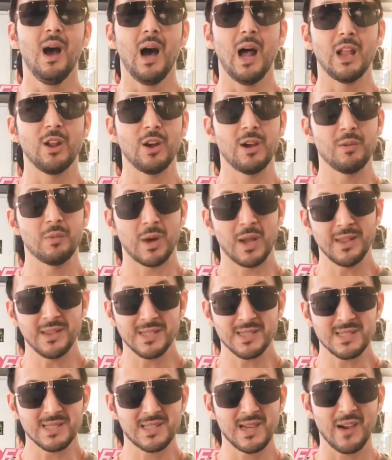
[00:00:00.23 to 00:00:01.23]
Hello everyone,
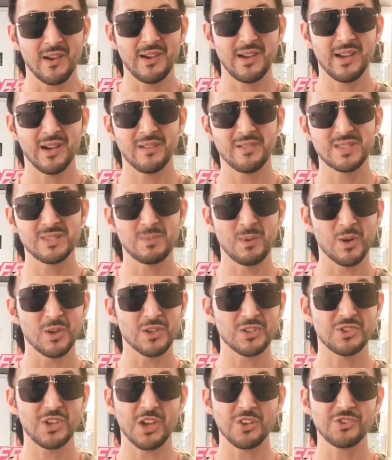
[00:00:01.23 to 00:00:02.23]
this is Gary here at
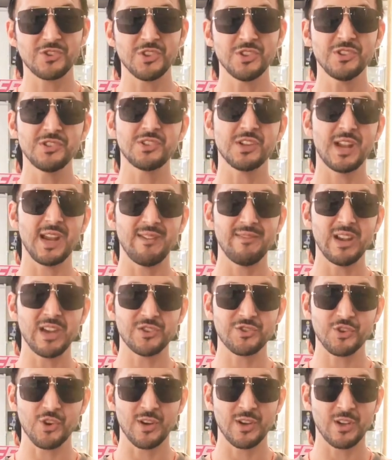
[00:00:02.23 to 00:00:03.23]
Smokers Junction. Today we
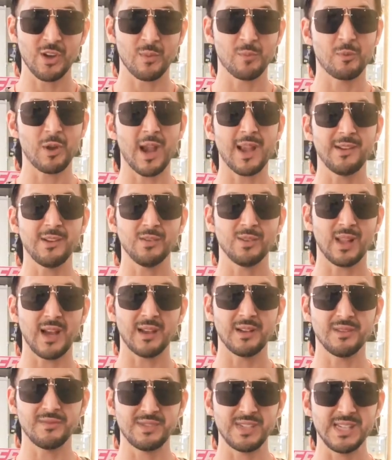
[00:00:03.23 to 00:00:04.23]
are showing you a brand new
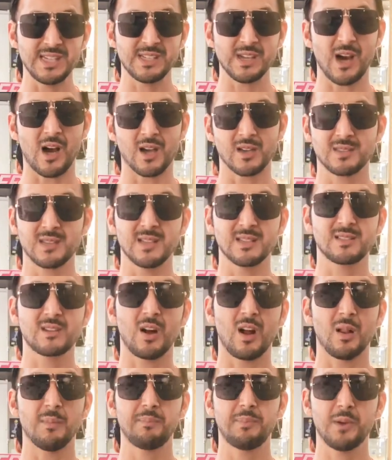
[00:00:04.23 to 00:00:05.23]
line of detox. It's
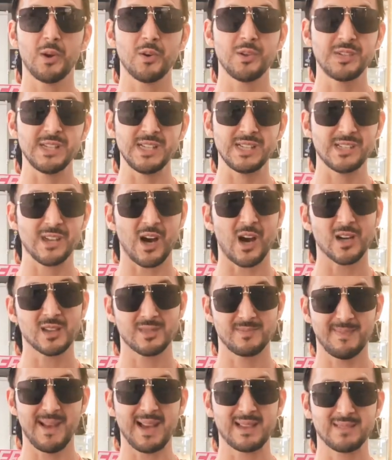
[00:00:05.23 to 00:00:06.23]
called Pure
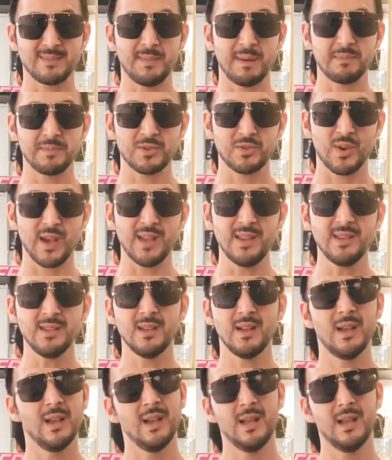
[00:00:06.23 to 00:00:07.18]
Detox Maximum Strength.